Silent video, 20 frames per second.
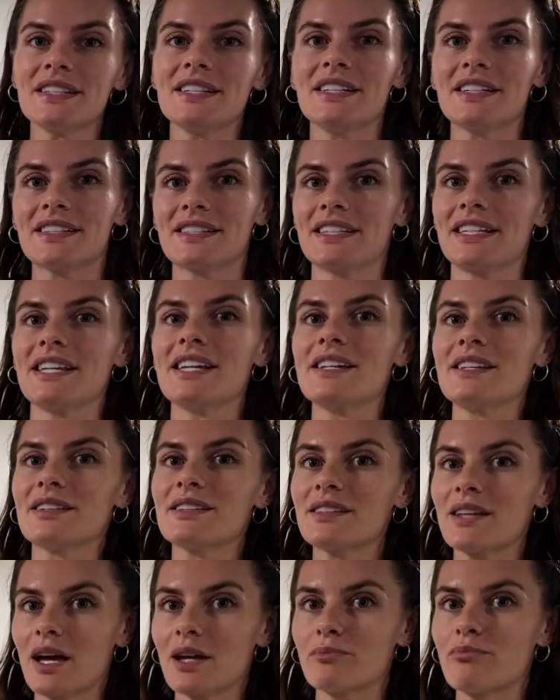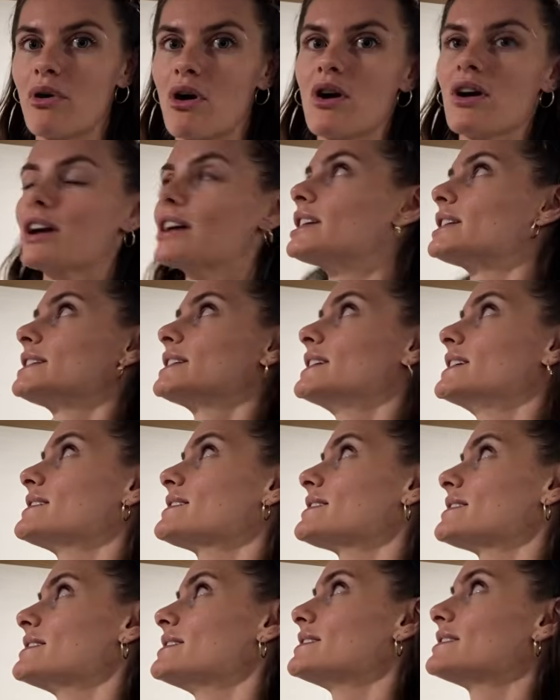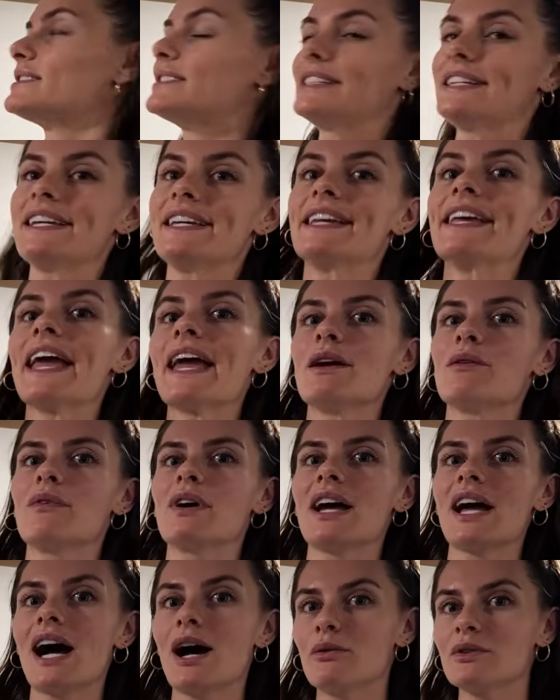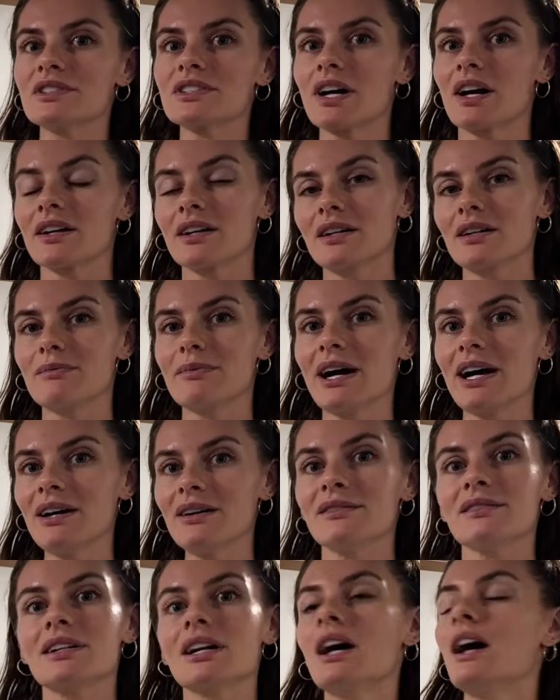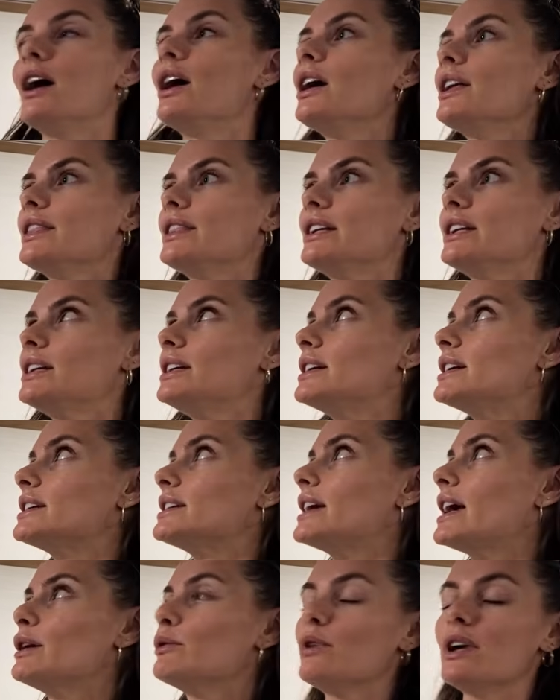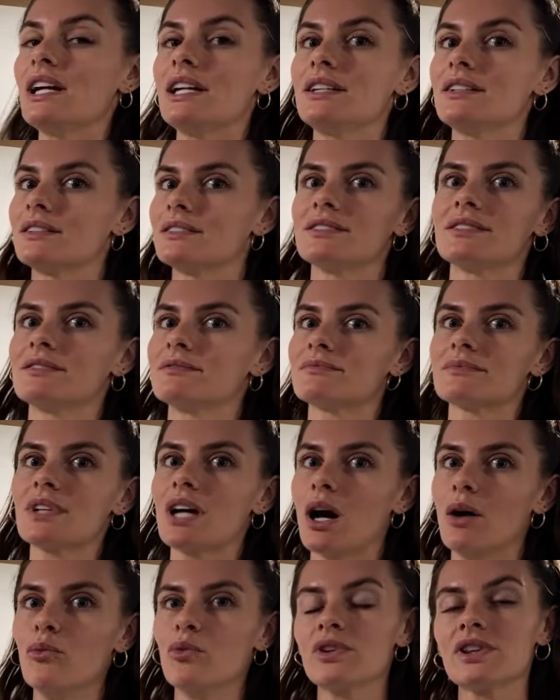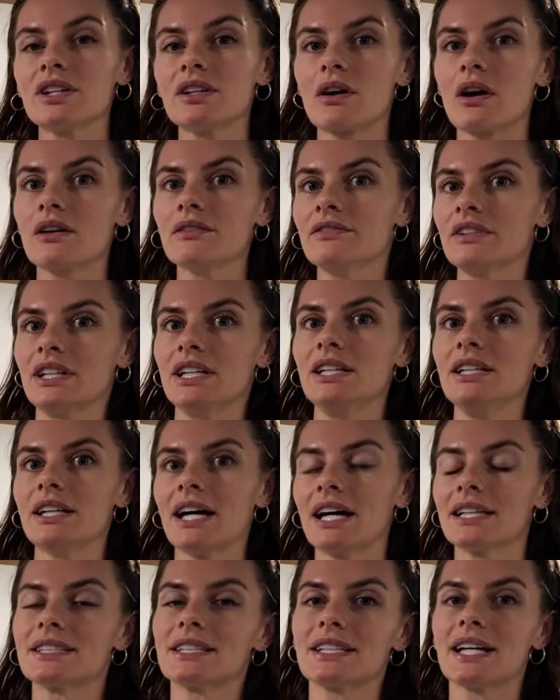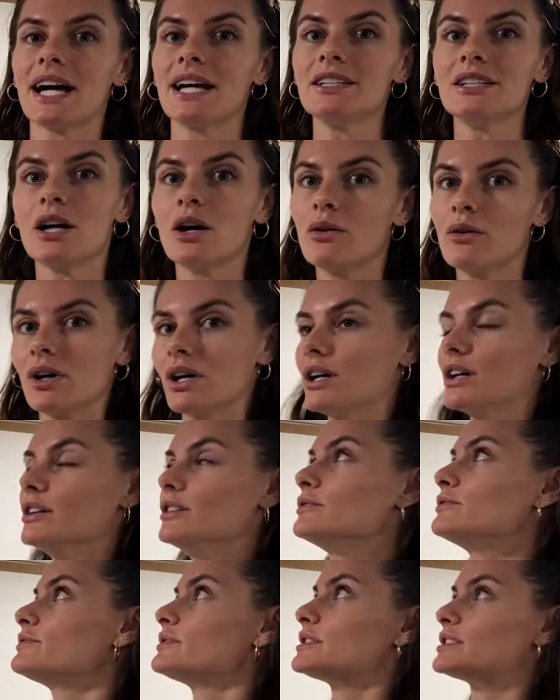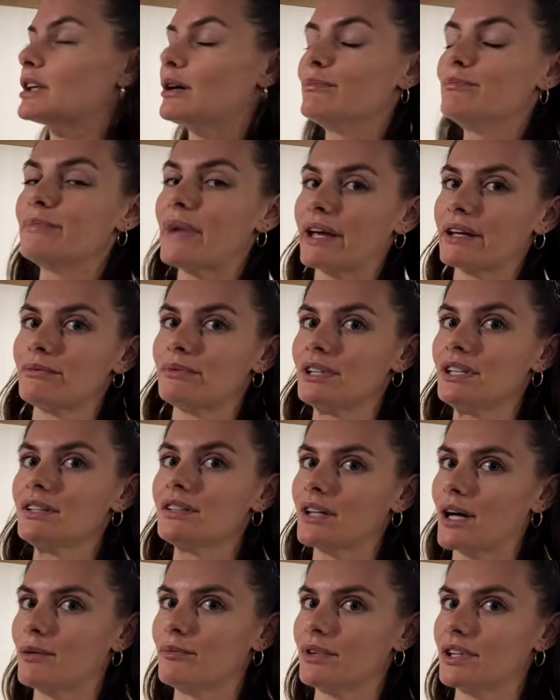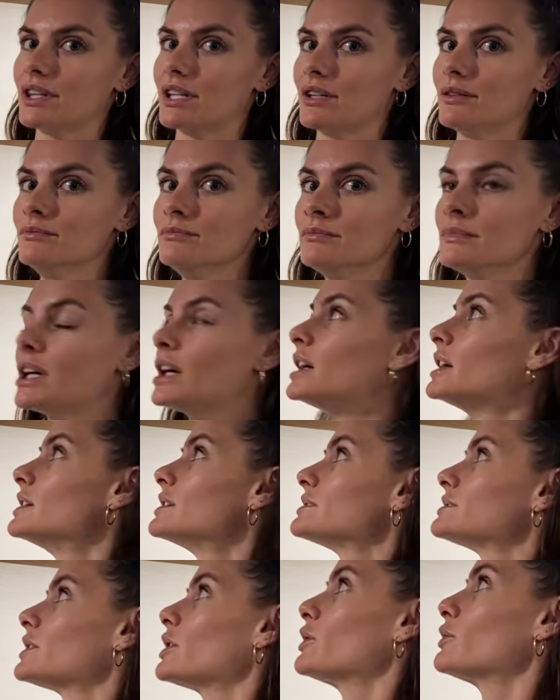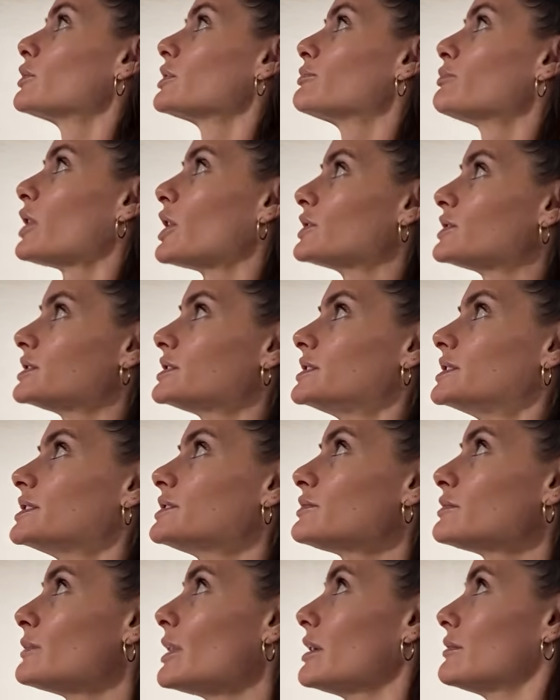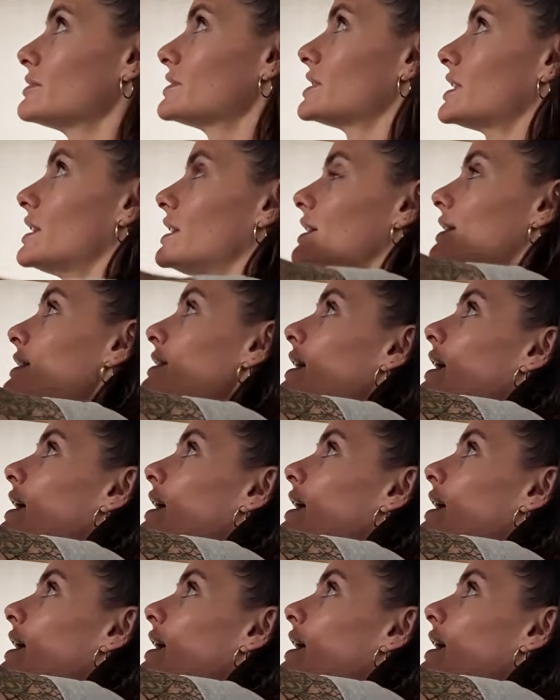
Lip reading: is the inside part. This is the gateway I was talking about. The gateway doesn't come with the RV, not that I know of. Some maybe come with them. So we purchased this from Amazon,